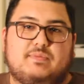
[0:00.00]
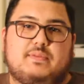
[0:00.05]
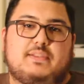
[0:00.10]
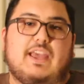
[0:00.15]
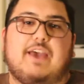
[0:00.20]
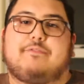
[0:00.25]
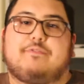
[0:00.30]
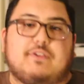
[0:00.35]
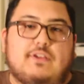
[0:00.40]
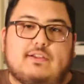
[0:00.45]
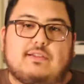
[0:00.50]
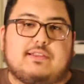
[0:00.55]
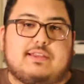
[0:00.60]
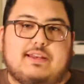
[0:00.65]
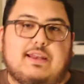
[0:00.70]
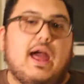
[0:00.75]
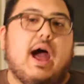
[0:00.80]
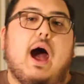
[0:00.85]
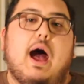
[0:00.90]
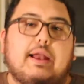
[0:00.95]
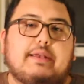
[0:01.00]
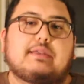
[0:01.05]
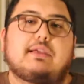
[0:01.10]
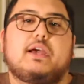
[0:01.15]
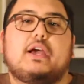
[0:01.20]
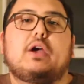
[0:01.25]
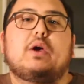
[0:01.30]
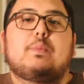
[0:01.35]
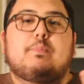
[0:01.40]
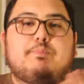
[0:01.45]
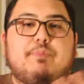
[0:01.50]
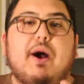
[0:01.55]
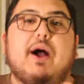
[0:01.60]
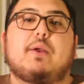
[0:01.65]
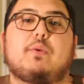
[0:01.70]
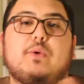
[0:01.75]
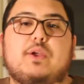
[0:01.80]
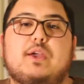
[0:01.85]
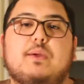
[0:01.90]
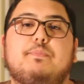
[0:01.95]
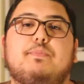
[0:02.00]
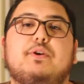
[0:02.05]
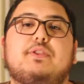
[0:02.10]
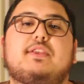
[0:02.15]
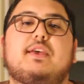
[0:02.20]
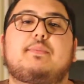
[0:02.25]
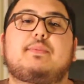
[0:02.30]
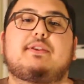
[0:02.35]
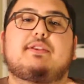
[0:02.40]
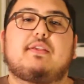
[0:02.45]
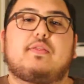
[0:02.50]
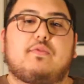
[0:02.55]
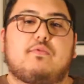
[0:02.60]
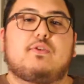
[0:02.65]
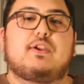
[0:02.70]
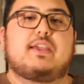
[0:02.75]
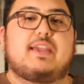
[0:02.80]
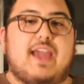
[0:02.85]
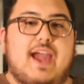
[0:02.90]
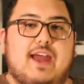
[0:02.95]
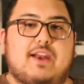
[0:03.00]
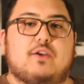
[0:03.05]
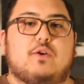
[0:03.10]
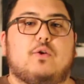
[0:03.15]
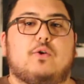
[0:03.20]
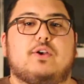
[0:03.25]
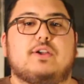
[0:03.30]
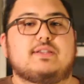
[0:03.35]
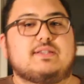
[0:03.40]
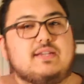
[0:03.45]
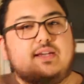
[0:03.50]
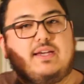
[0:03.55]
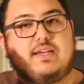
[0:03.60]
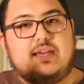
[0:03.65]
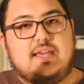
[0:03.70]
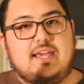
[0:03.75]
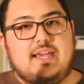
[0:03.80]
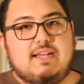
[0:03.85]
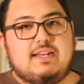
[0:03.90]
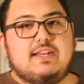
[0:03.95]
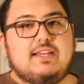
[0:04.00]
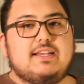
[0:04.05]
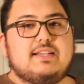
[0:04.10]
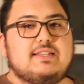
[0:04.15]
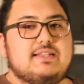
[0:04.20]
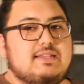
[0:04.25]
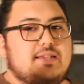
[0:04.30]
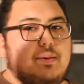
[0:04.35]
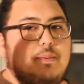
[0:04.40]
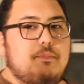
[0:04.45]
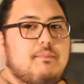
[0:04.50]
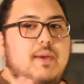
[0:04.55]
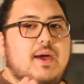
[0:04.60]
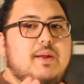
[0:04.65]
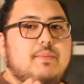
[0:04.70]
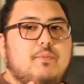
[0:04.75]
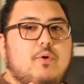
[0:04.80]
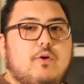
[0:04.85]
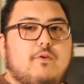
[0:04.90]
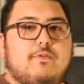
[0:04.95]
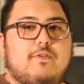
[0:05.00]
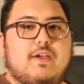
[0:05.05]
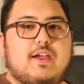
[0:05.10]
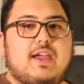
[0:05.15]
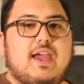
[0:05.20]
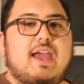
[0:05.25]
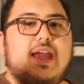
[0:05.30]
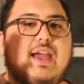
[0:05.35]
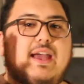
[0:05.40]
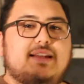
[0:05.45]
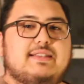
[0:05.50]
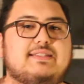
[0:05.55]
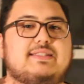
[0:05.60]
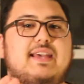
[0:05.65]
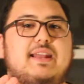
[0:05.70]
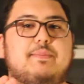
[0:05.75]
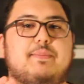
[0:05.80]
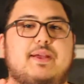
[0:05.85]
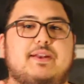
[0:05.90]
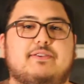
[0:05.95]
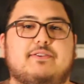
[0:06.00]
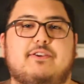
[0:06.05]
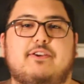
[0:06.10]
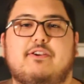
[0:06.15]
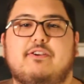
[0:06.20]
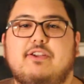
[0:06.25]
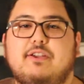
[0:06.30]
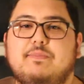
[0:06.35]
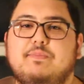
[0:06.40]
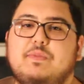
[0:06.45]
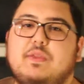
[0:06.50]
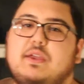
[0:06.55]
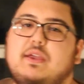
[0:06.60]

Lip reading: Definitely not, but we can put them into three categories: igneous, metamorphic, and sedimentary.